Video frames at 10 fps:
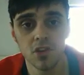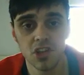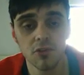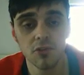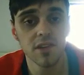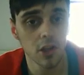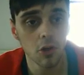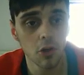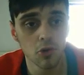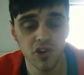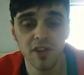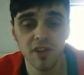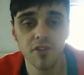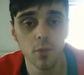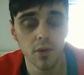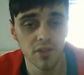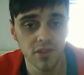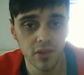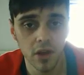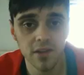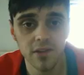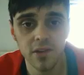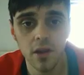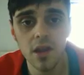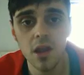generating a lot more traffic inside the site,